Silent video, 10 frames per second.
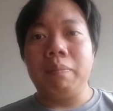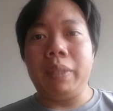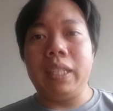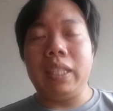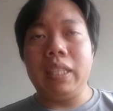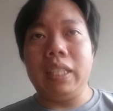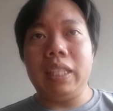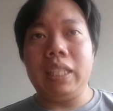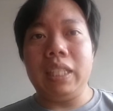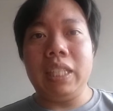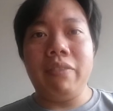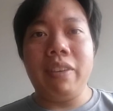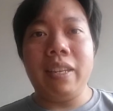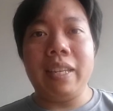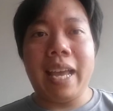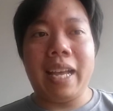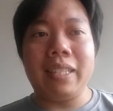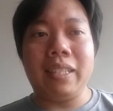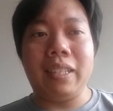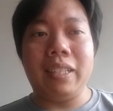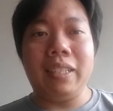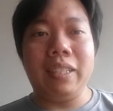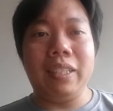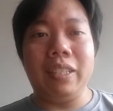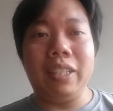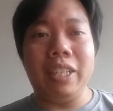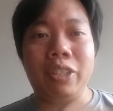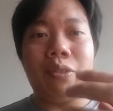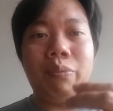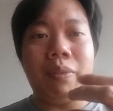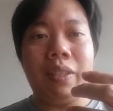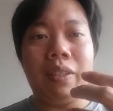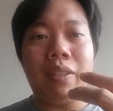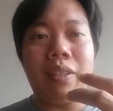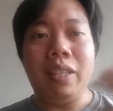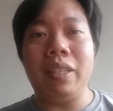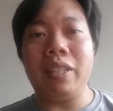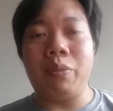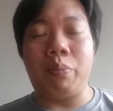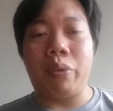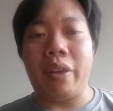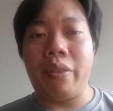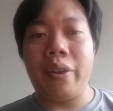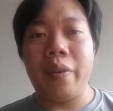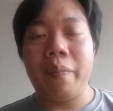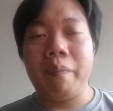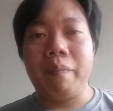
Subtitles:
But even as Izumi Hina's brother,